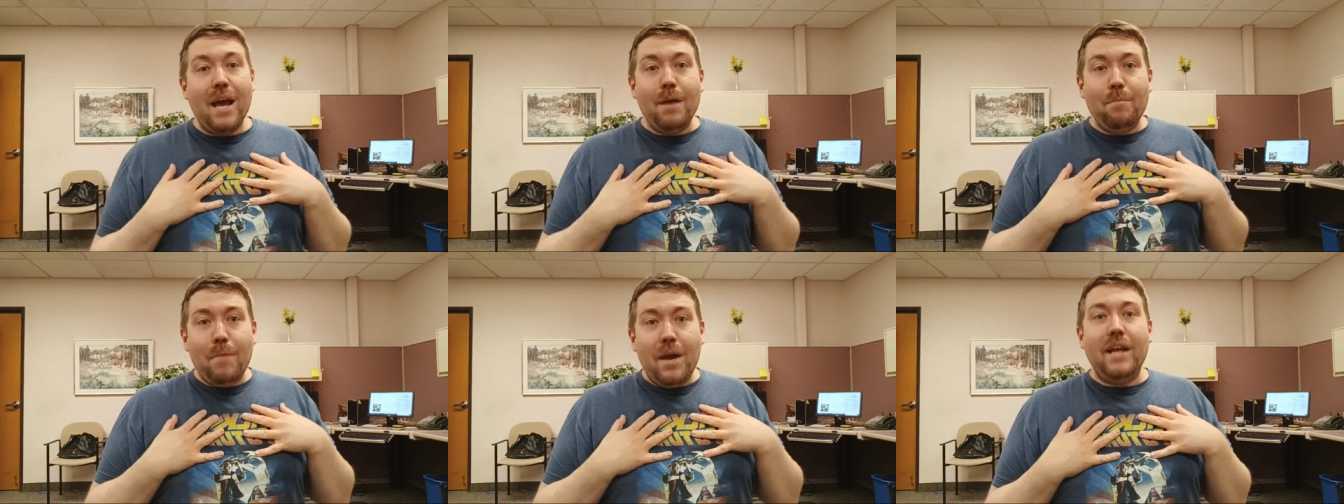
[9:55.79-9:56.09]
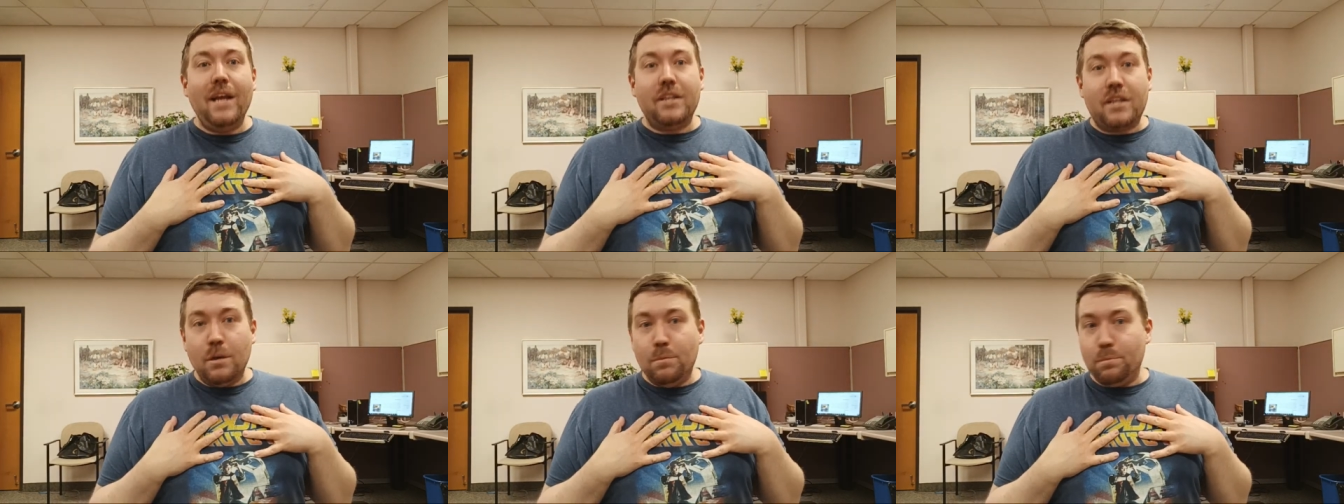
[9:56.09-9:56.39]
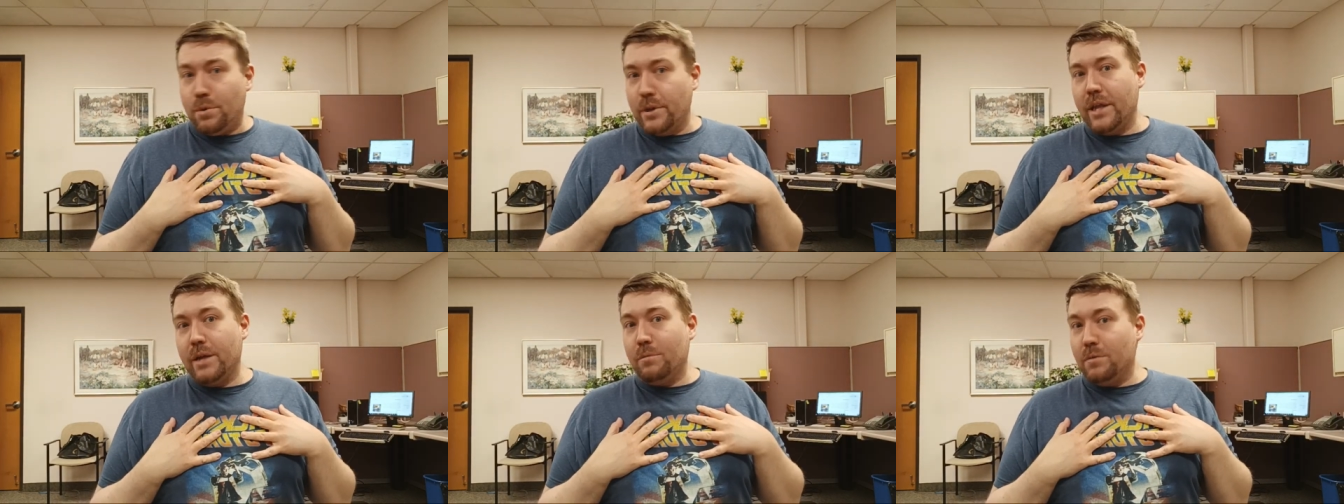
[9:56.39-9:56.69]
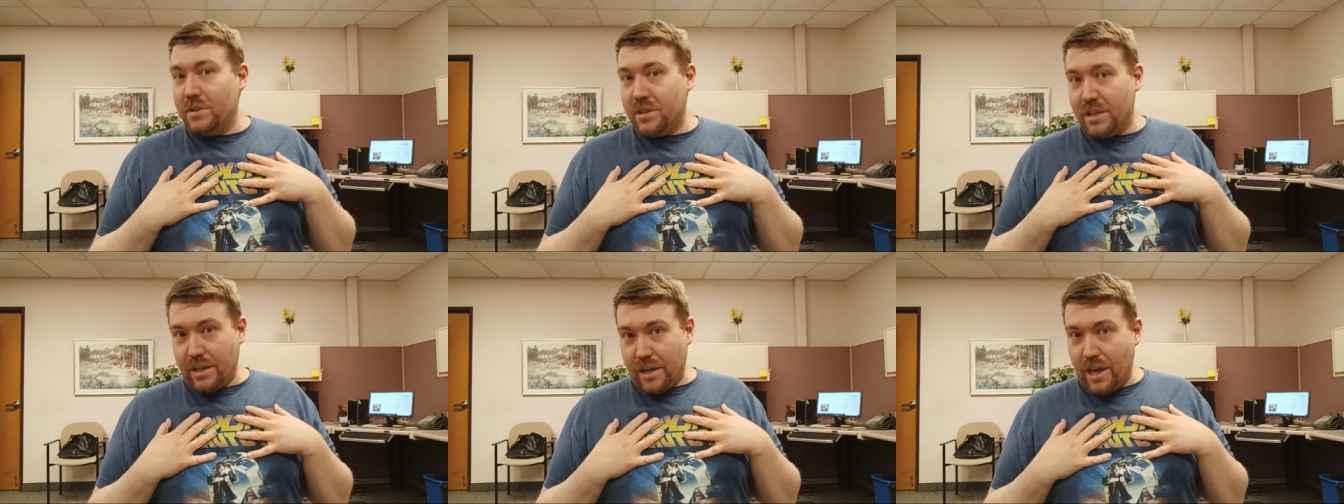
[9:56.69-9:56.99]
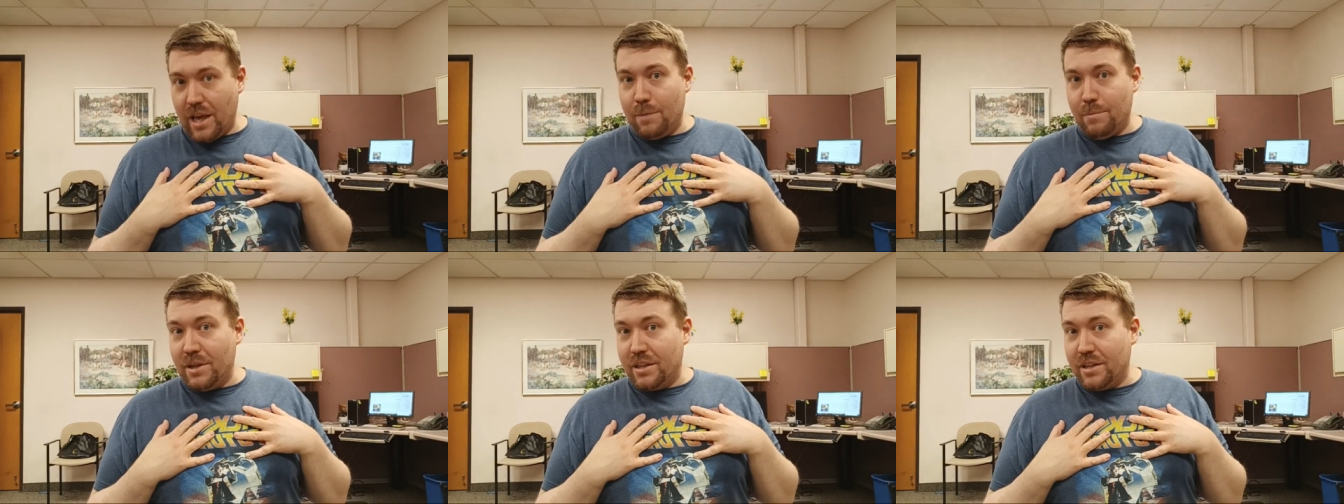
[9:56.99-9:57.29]
main complaint with the
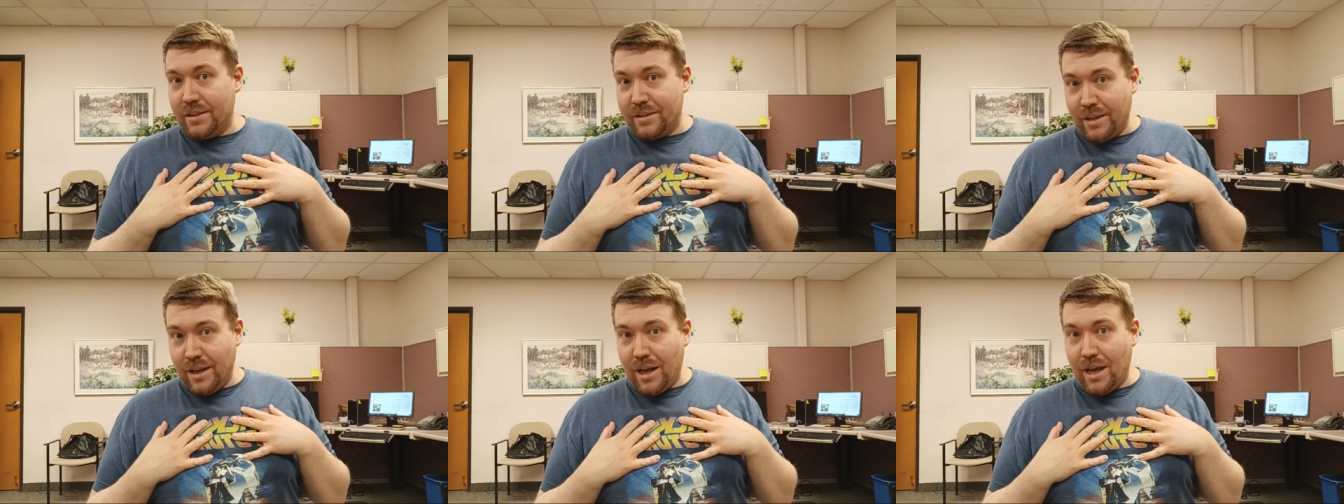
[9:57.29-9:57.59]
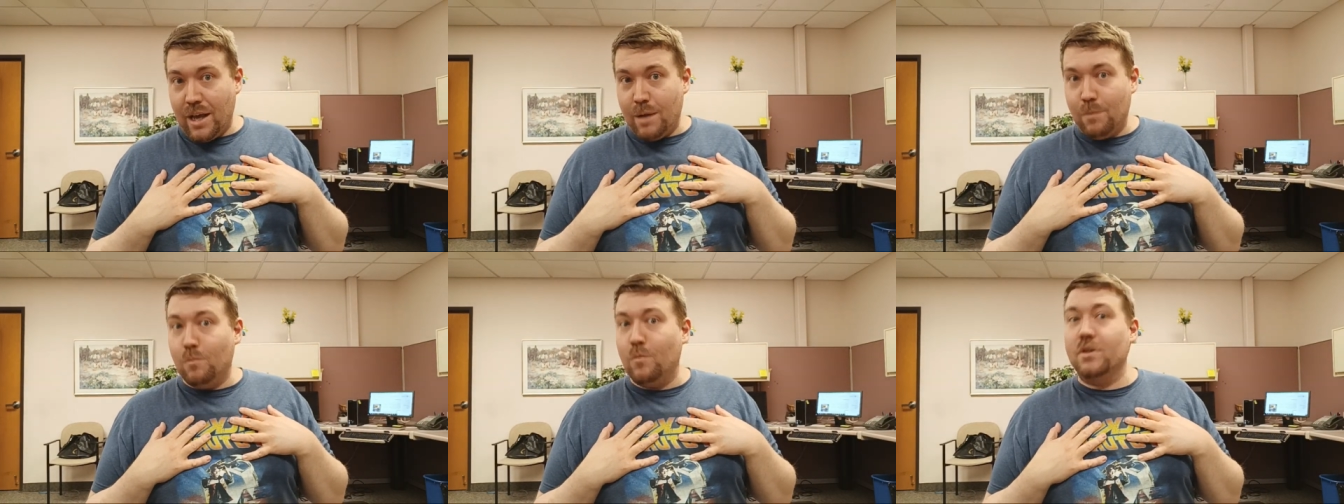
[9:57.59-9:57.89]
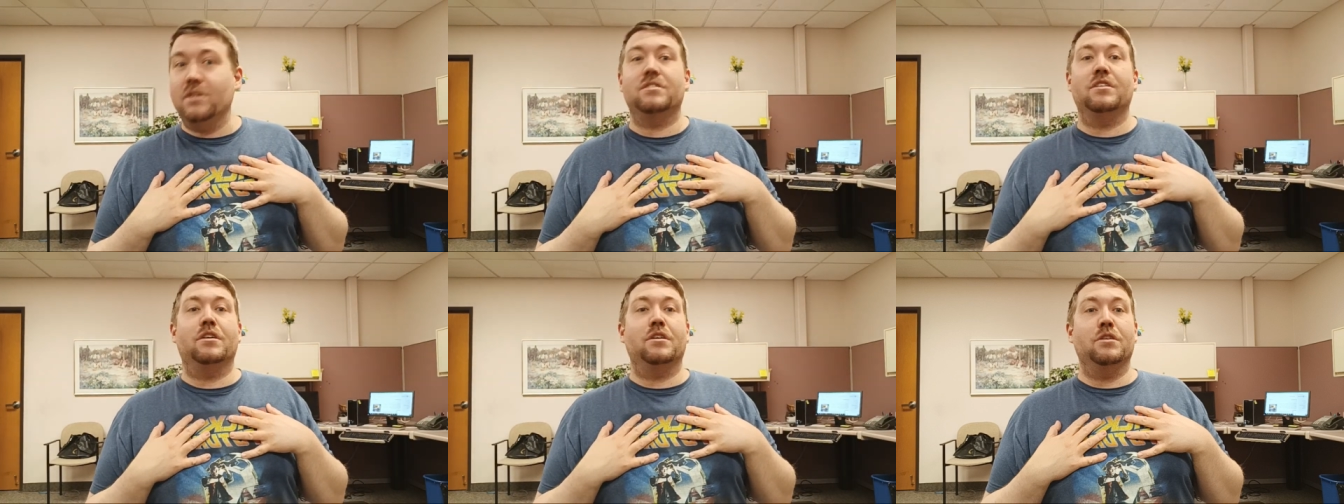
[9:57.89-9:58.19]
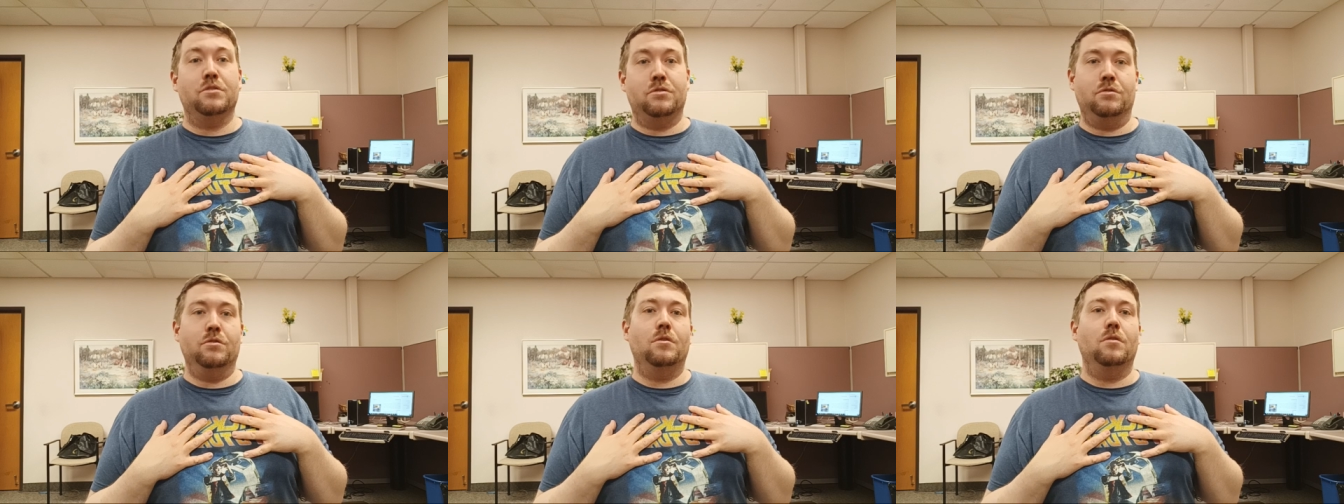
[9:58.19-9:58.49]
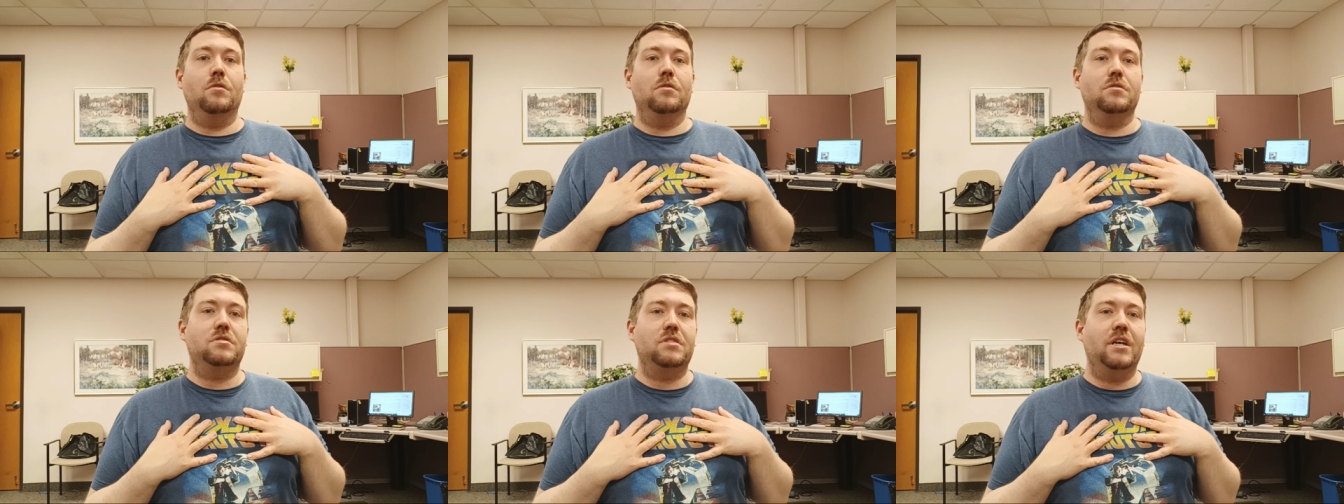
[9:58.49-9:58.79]
game at the time was the controls.